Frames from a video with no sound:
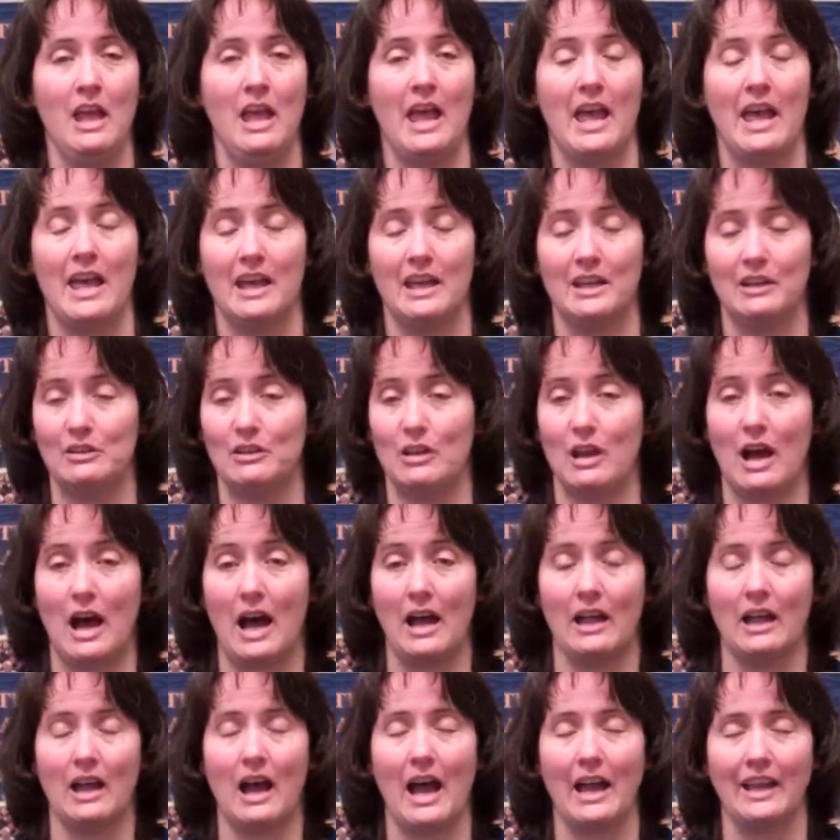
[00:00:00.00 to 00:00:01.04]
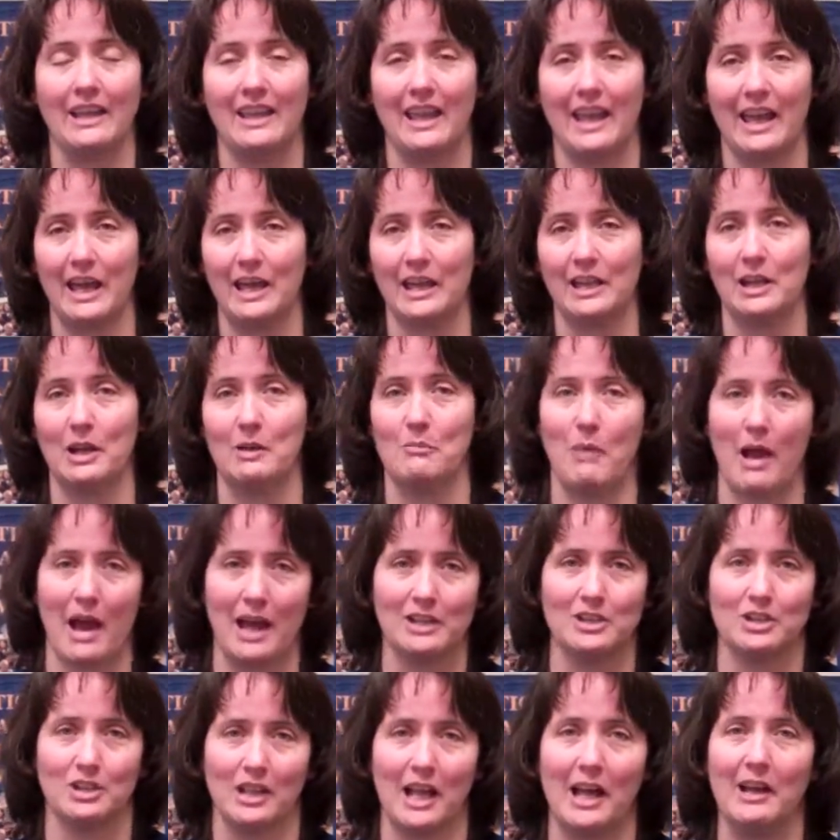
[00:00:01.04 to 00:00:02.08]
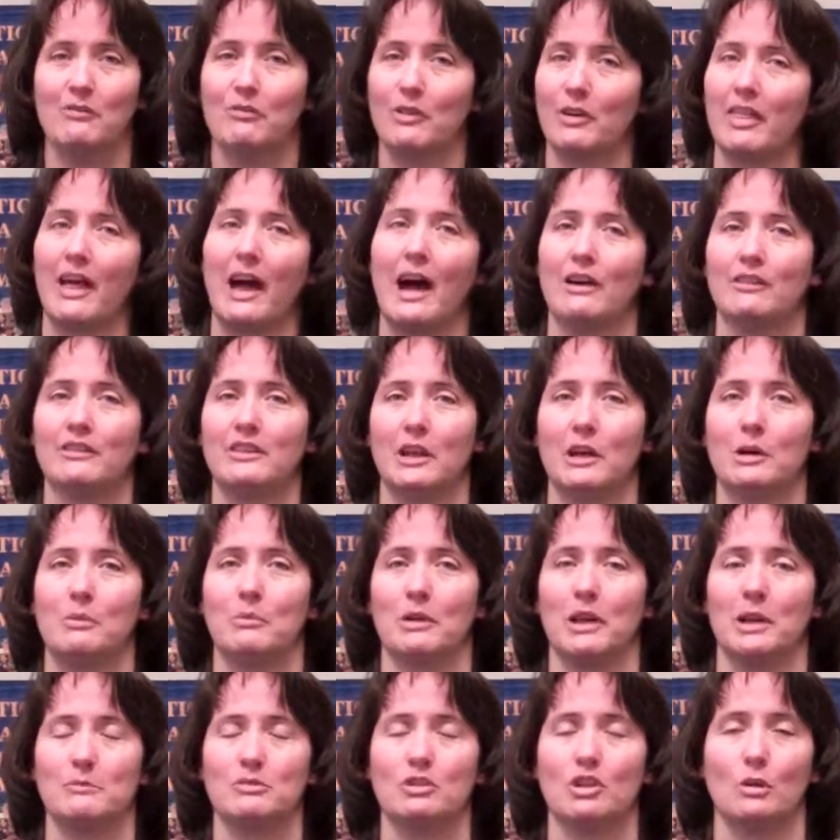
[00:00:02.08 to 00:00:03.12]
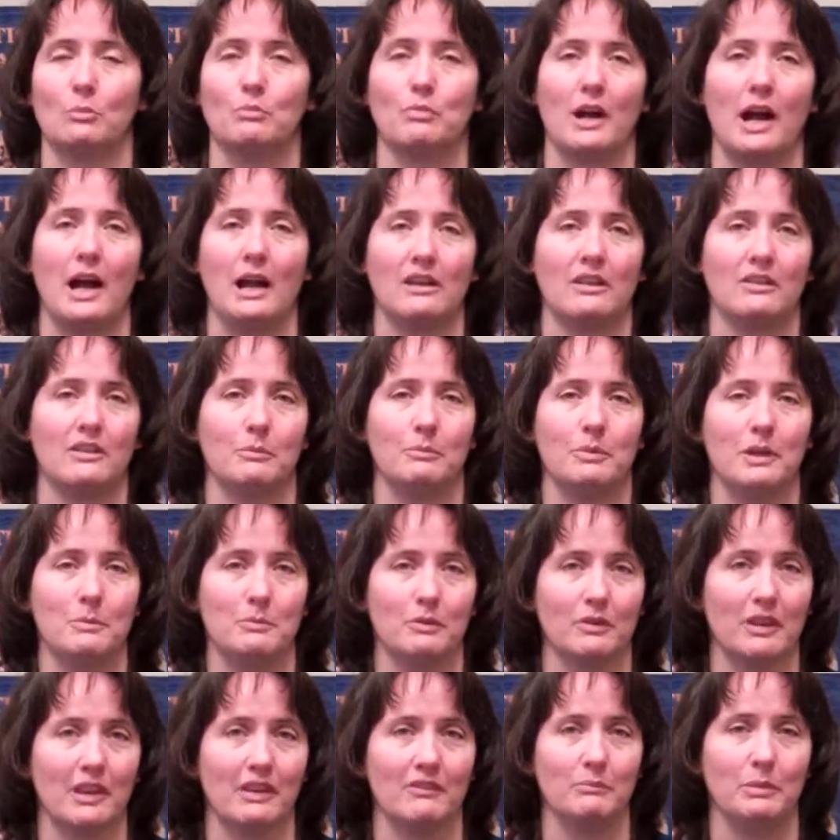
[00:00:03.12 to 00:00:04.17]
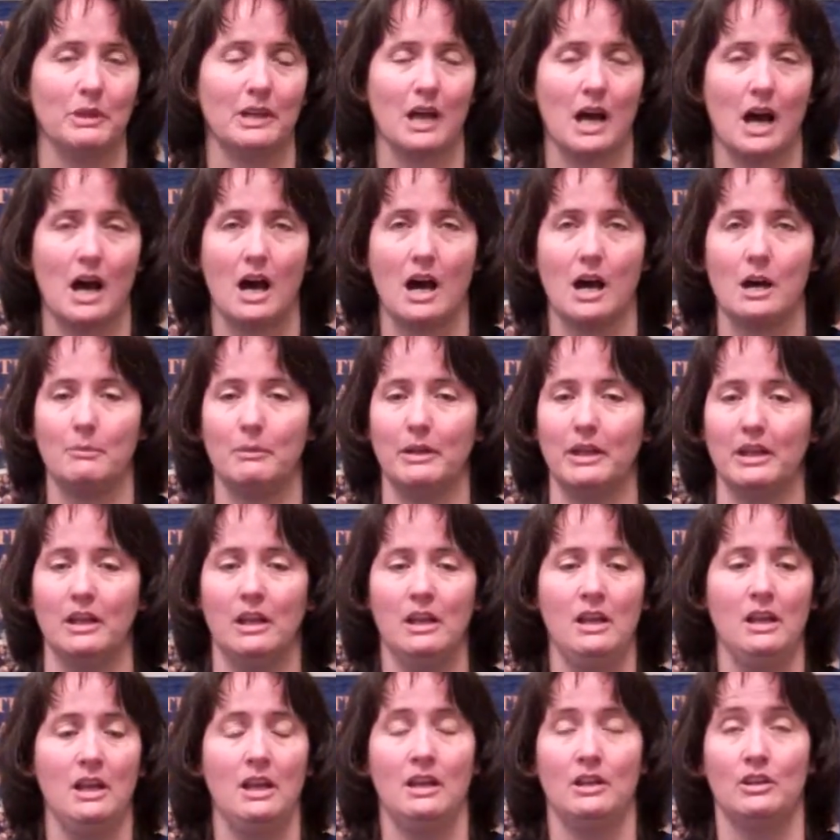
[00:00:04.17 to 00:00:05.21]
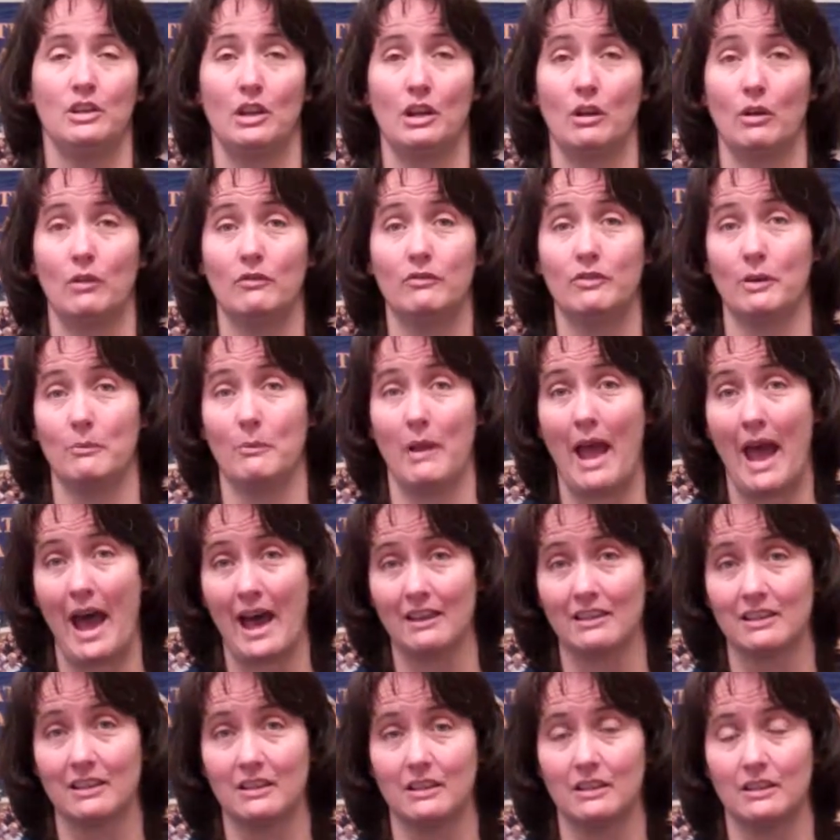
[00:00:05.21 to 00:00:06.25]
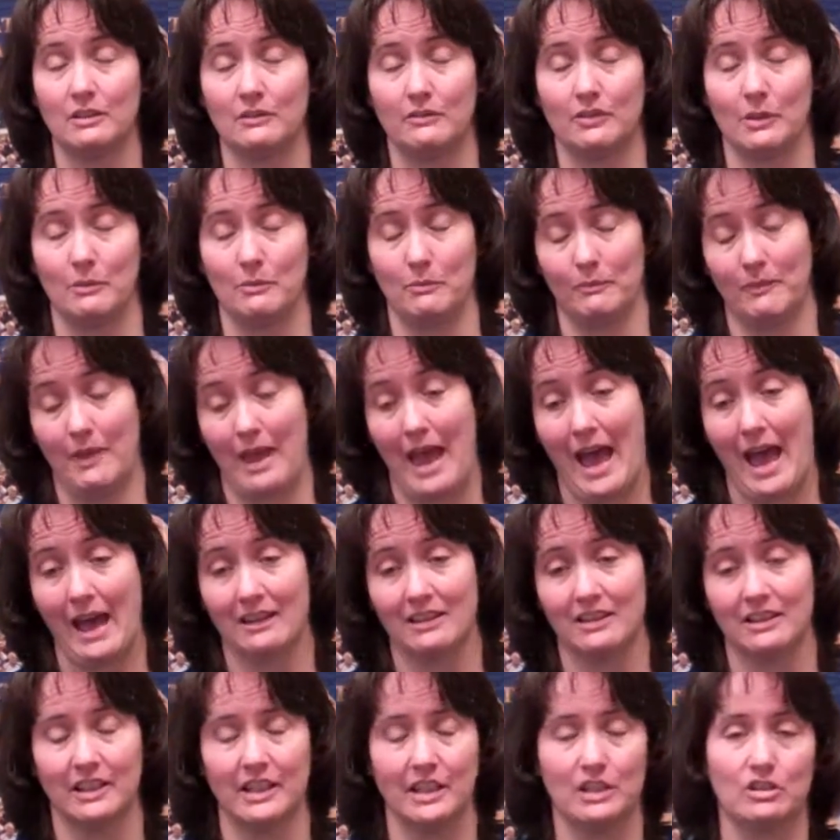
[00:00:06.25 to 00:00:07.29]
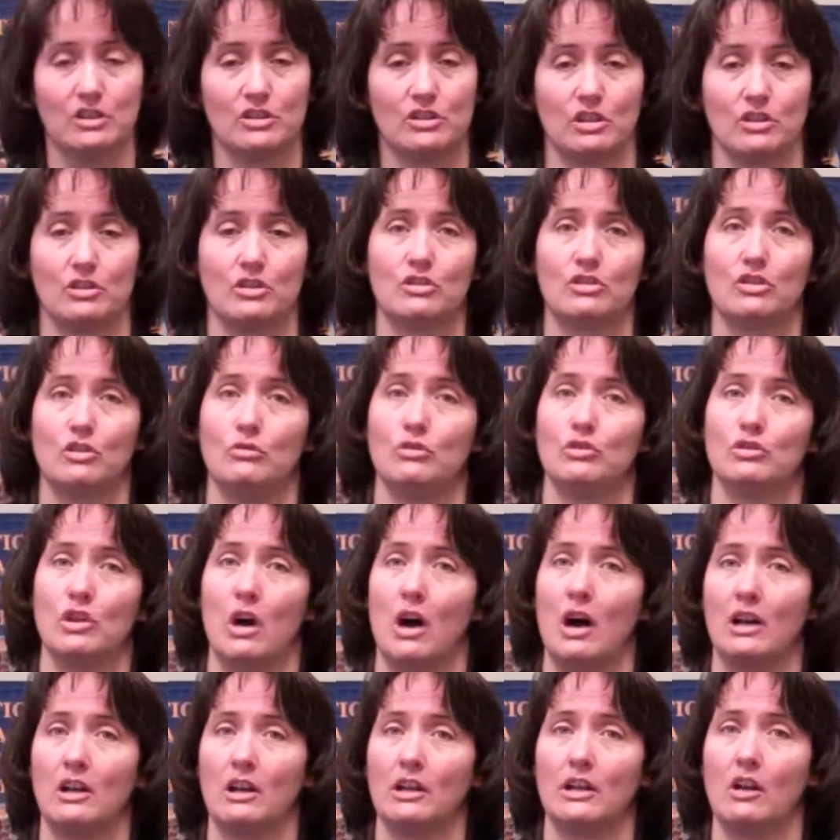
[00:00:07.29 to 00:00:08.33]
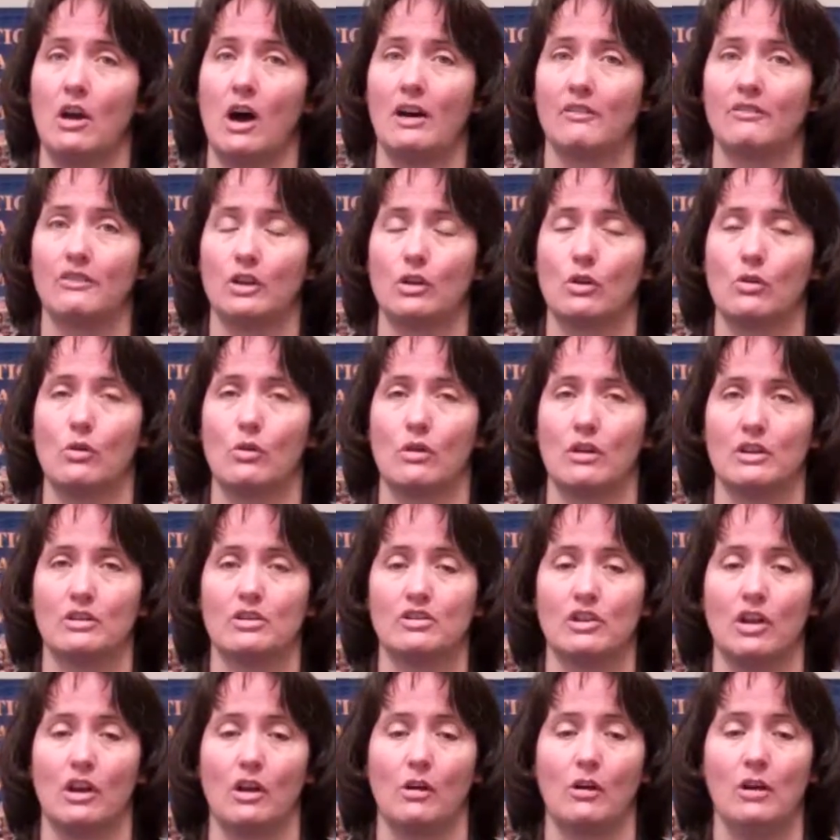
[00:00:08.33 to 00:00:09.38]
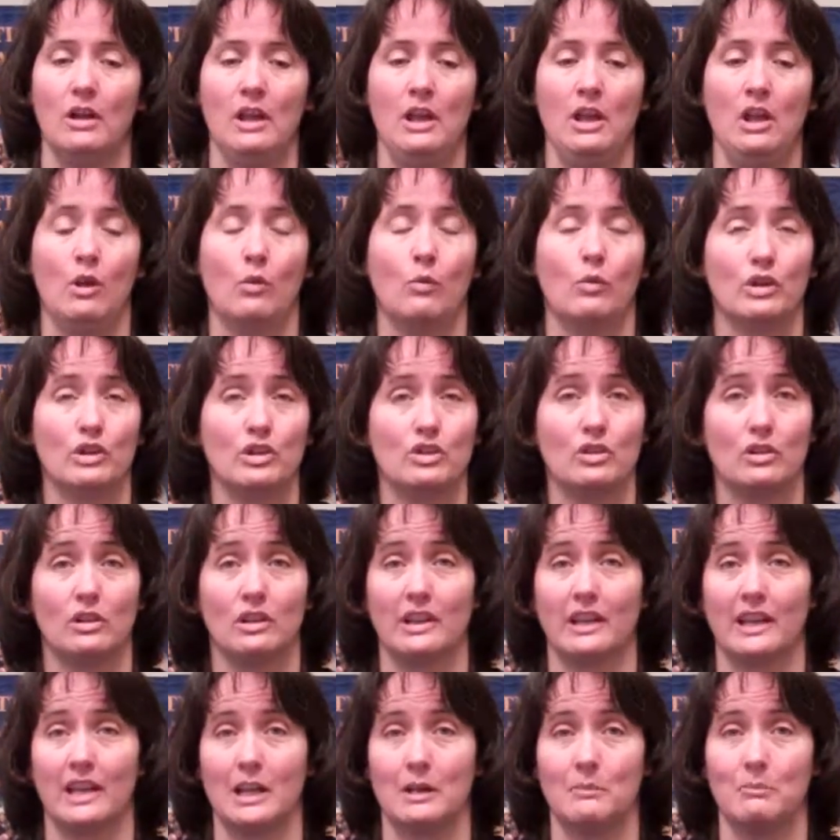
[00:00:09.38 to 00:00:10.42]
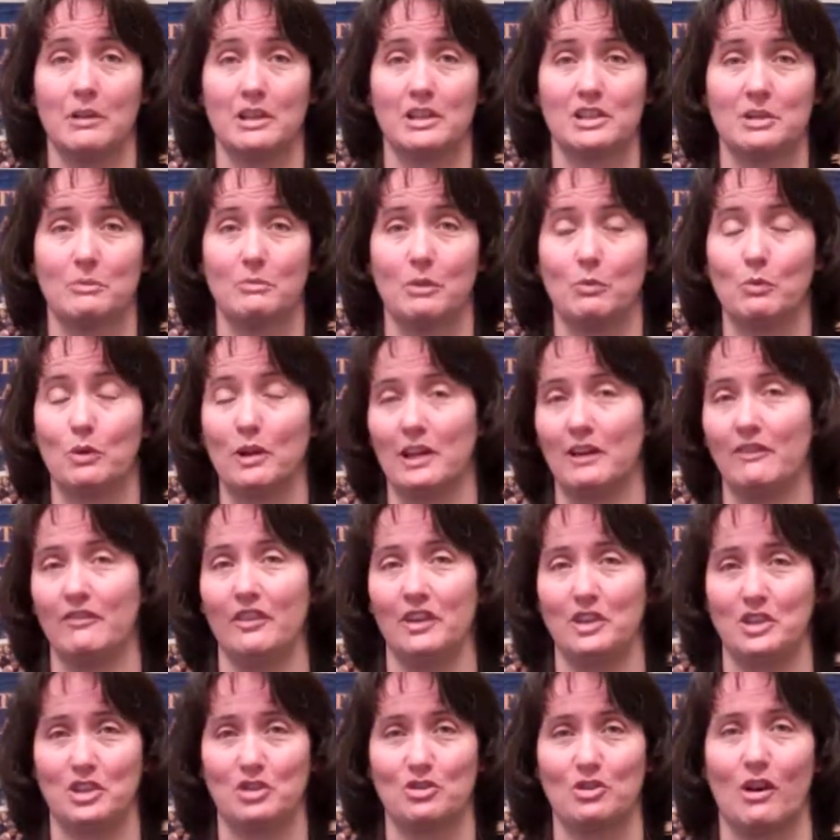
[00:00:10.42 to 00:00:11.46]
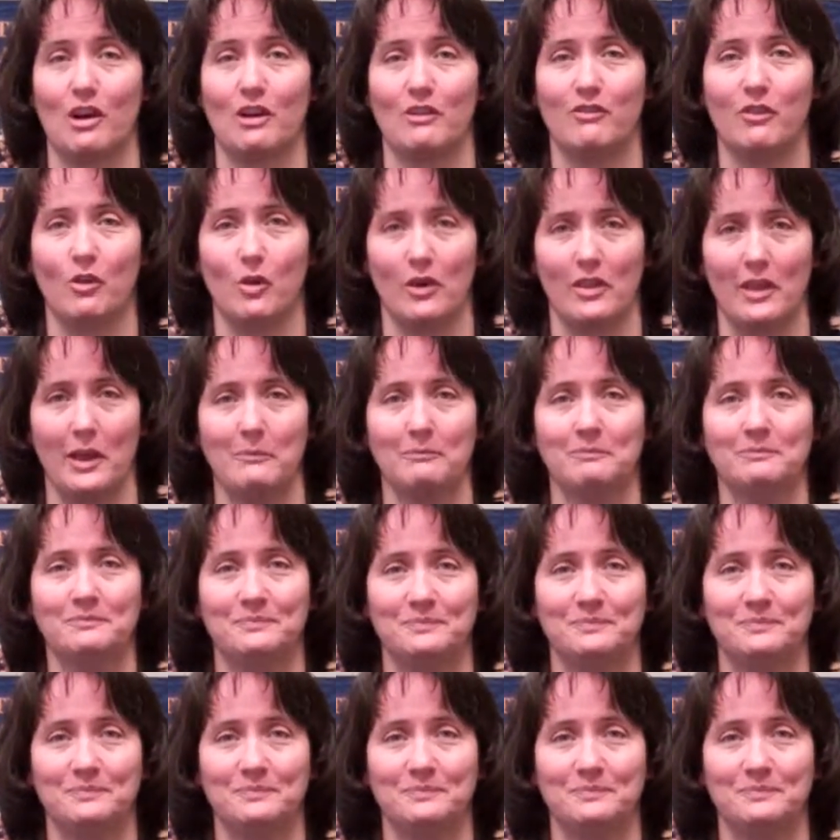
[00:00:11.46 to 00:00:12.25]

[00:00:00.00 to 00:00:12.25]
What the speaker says: and I can't imagine life without them, but I'm so proud of the people they've become, and you know, from athletes to students on and off the court. So we're surely going to miss them, but we're going to finish strong for them.